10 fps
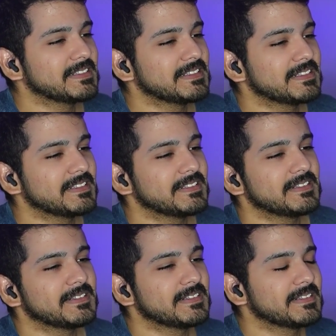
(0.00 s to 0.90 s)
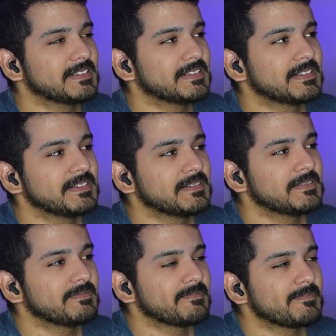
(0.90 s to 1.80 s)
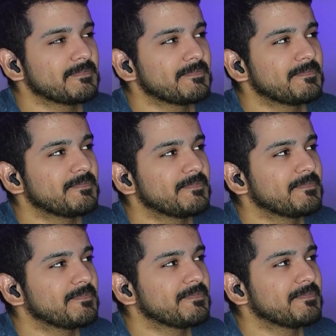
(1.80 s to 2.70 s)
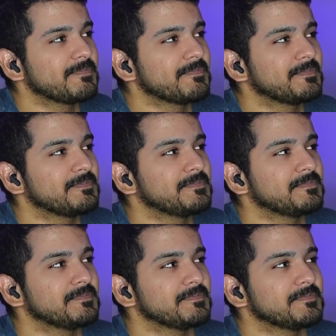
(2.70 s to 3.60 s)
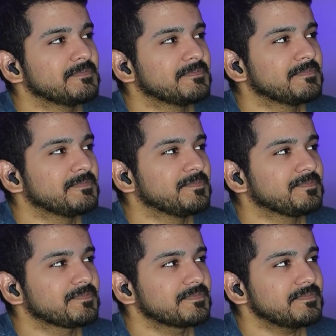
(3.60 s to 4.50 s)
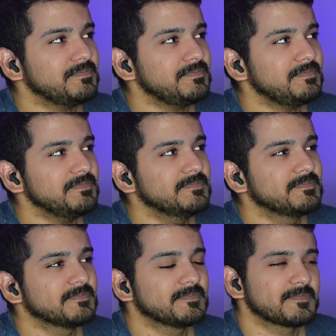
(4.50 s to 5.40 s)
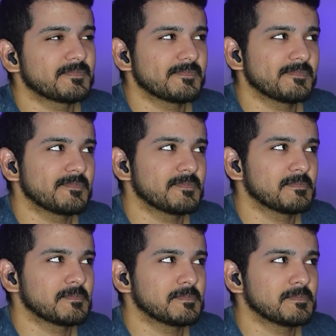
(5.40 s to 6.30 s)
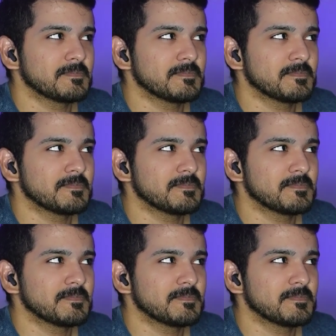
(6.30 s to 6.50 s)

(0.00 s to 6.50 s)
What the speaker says: This person isn't speaking.